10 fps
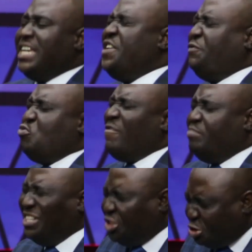if you
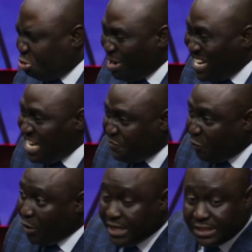have been training
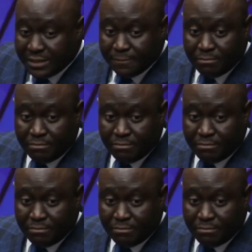for it.